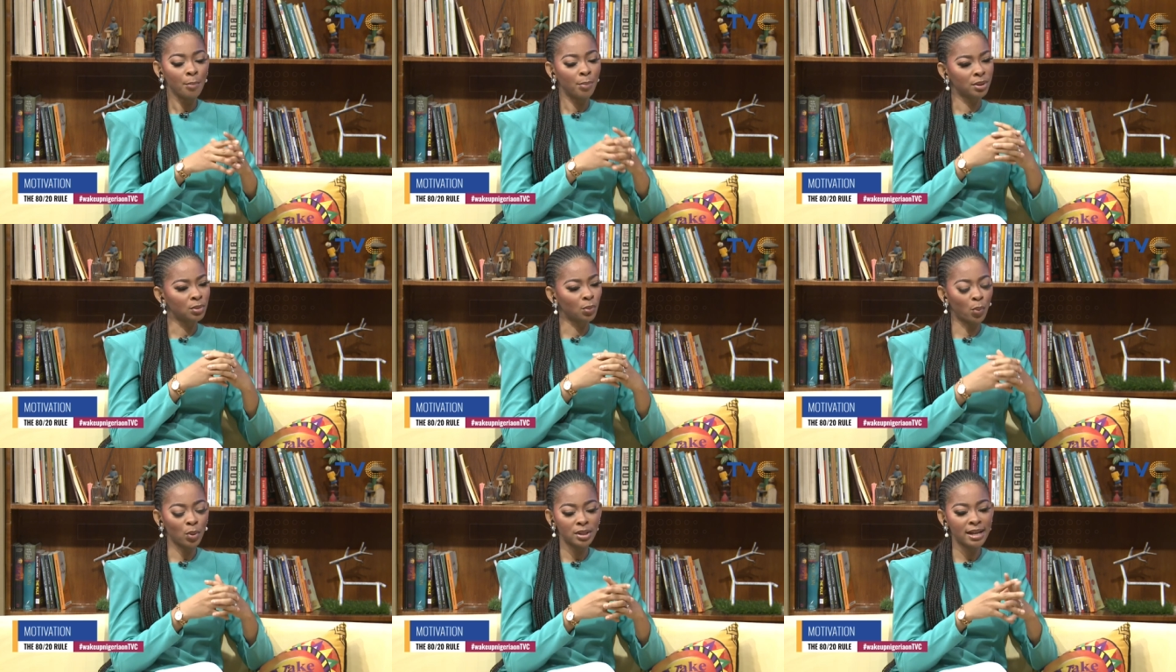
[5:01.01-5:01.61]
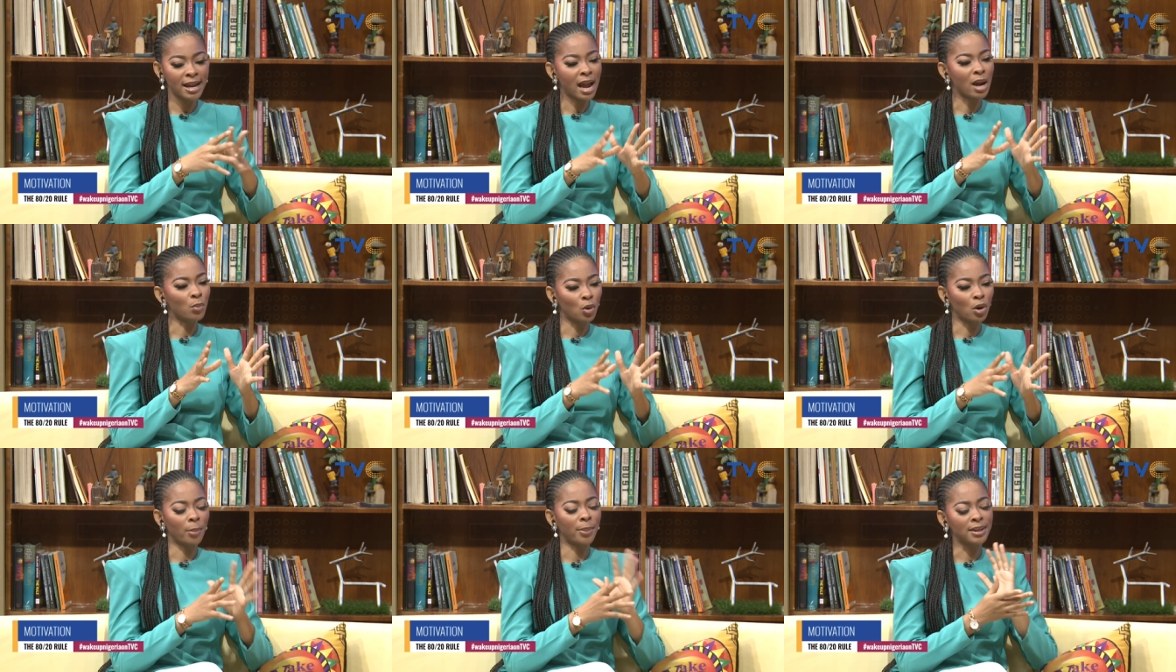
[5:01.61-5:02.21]
But one day I
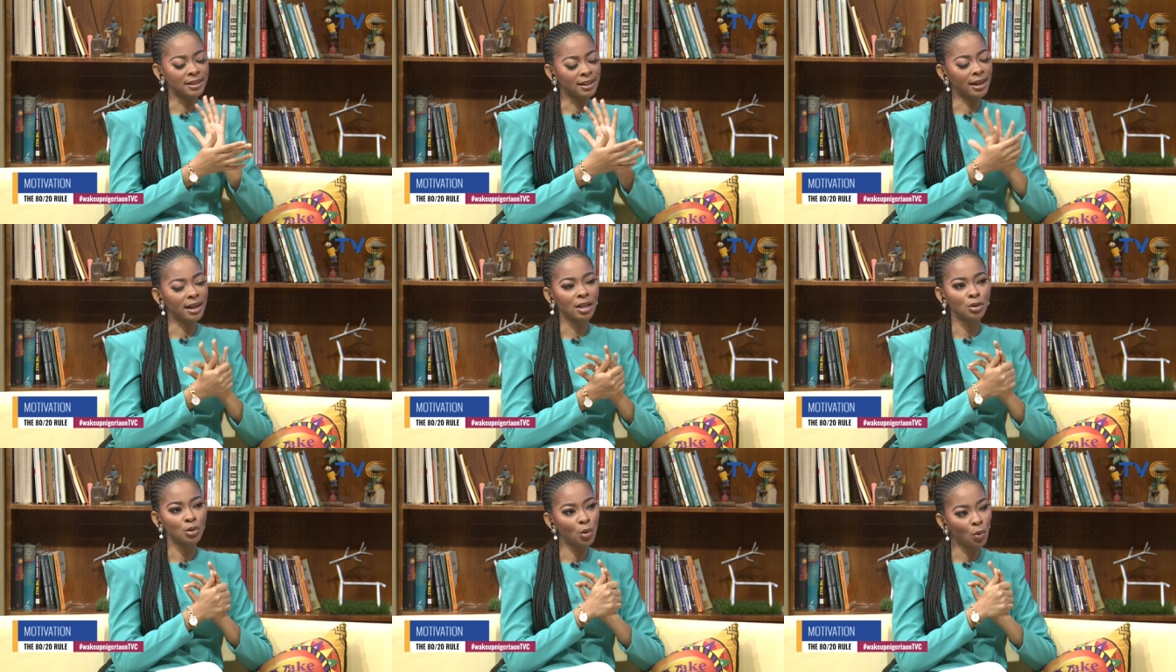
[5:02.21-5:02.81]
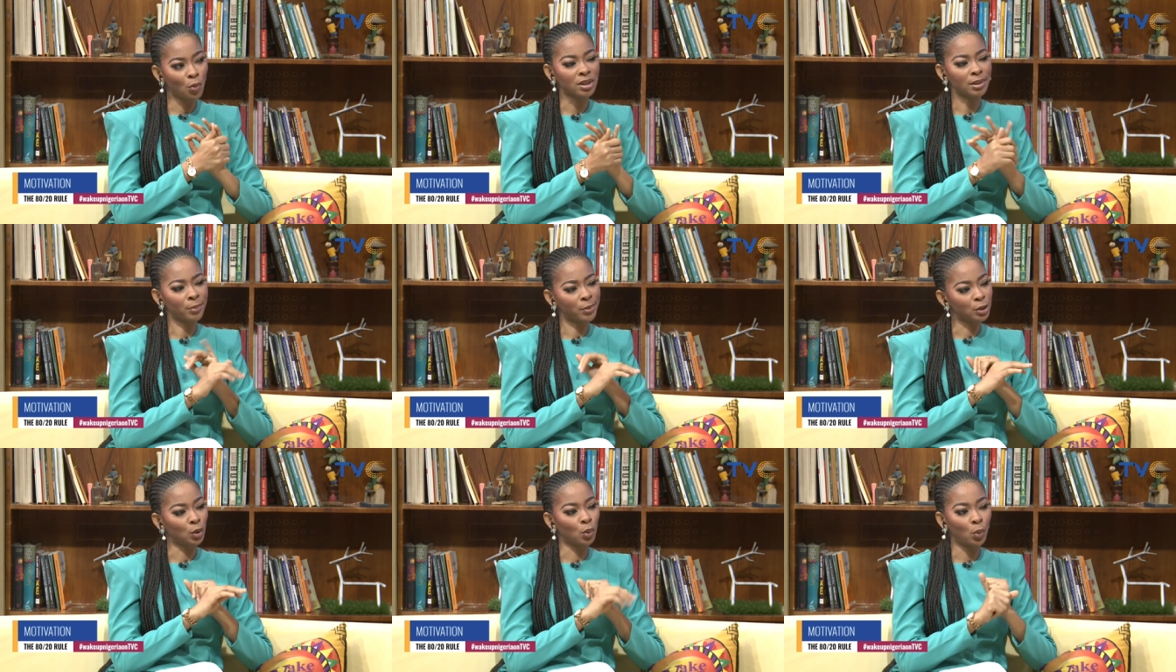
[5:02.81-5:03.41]
woke up and decided, you know what, I'm
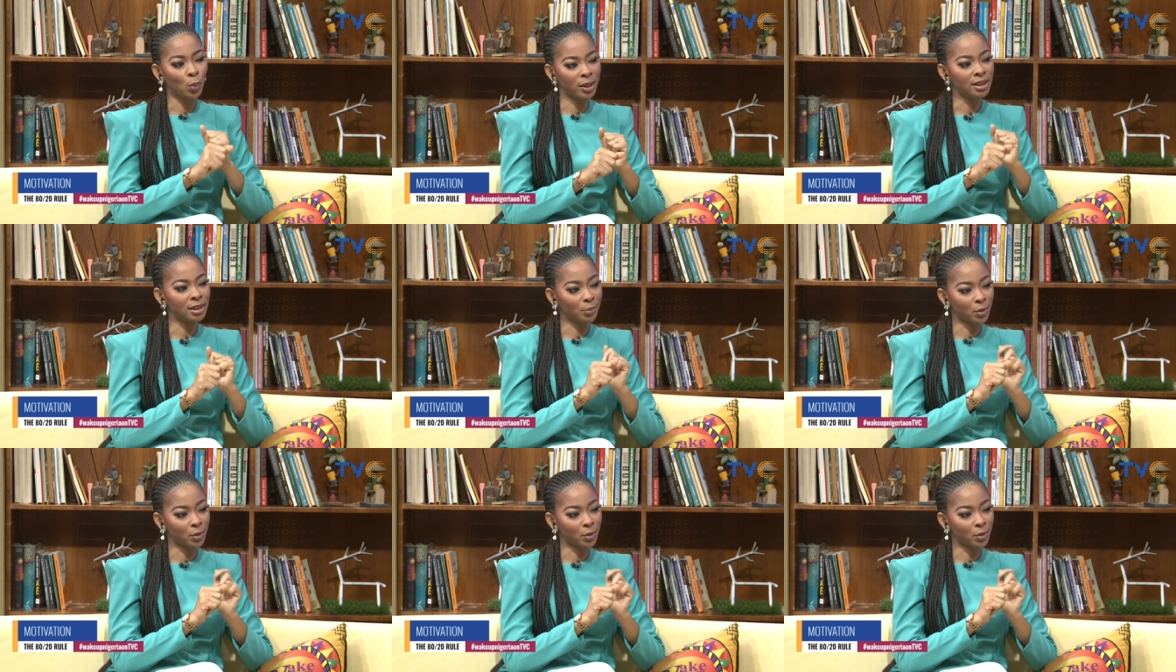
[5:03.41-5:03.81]
going to quit.